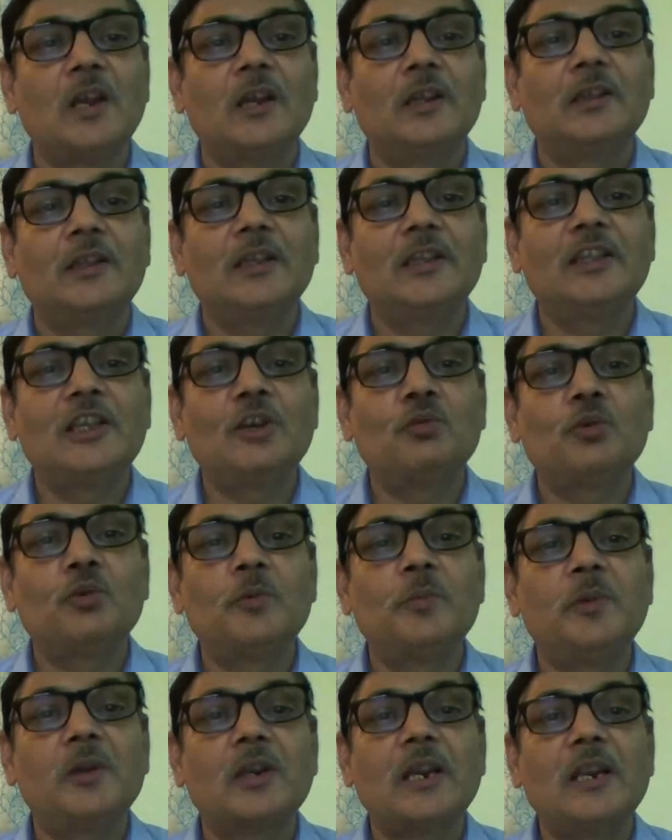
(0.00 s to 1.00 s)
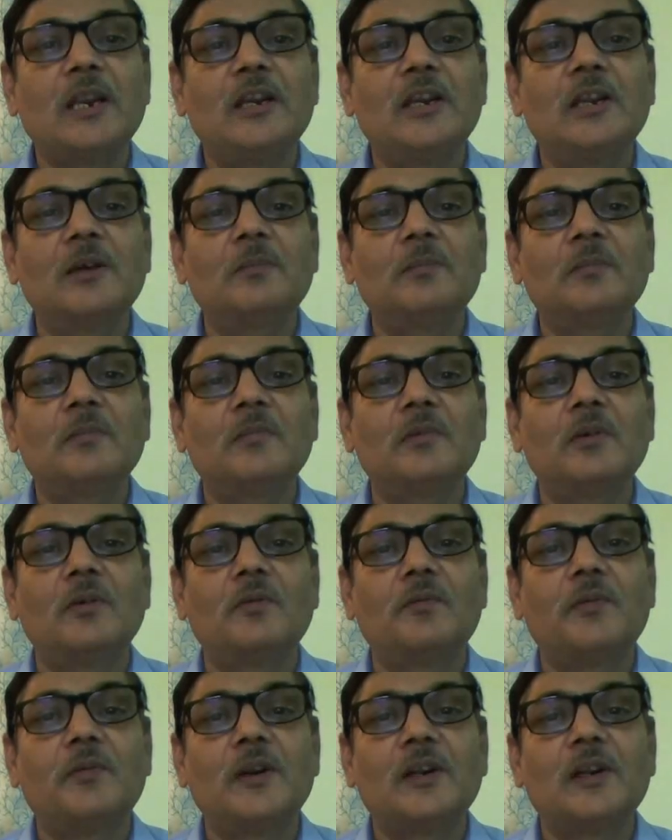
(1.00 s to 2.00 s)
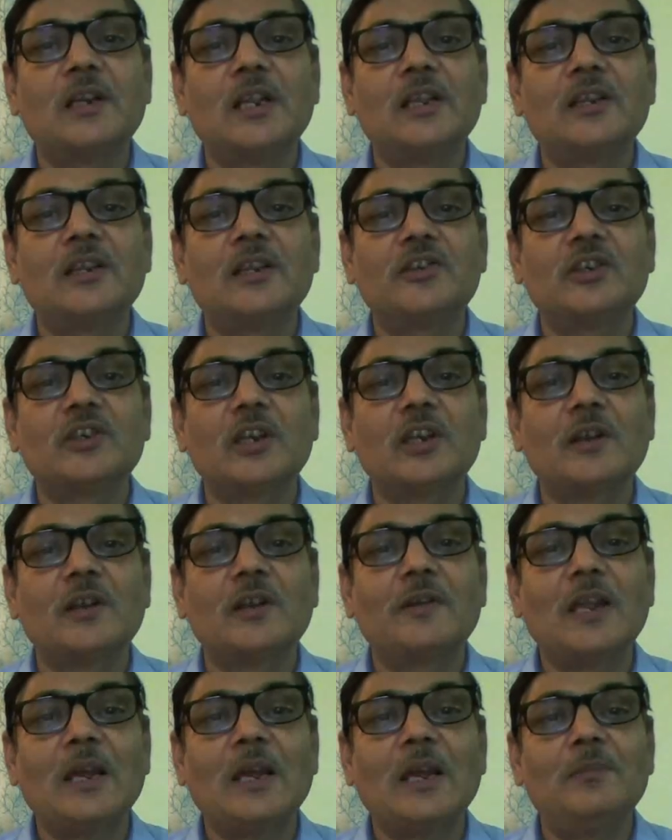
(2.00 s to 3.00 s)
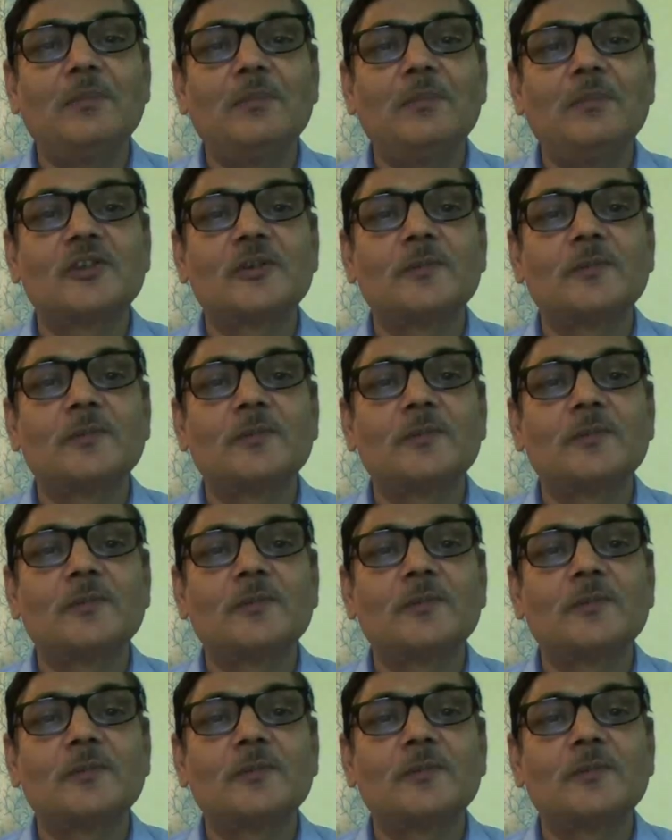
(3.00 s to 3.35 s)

Then there would be random fertilization of gametes,